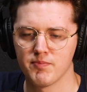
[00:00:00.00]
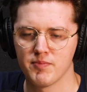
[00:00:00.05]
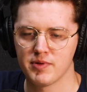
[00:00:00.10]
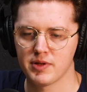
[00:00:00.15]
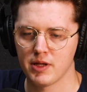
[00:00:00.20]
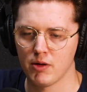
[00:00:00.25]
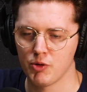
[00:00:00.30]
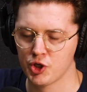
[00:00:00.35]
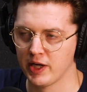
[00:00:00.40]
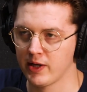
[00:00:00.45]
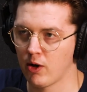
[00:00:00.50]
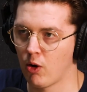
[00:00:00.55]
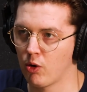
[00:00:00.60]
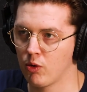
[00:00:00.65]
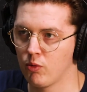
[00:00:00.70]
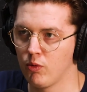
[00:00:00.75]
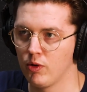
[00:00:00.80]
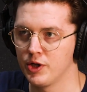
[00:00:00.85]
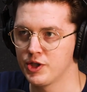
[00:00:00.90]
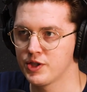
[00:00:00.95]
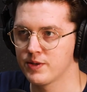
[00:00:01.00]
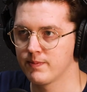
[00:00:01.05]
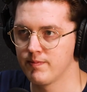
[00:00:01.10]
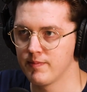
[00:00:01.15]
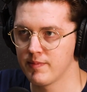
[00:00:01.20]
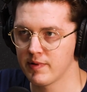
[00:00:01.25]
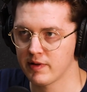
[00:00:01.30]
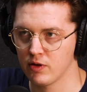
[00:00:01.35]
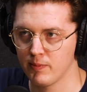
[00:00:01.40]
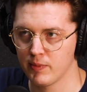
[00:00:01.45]
socially awkward,
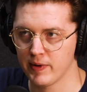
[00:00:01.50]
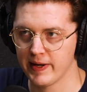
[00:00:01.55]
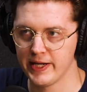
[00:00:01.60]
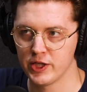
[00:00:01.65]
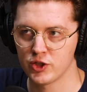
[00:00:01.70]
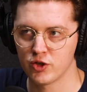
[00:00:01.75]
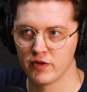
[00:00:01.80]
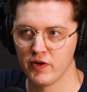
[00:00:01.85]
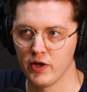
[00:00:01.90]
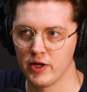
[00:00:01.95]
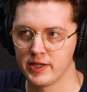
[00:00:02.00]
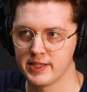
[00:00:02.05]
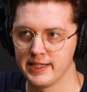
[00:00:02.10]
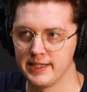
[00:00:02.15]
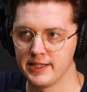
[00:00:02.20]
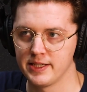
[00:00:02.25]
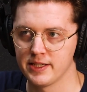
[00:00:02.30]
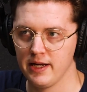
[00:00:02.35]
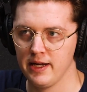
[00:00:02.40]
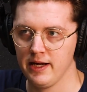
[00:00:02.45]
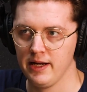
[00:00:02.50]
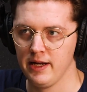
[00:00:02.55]
super introverted.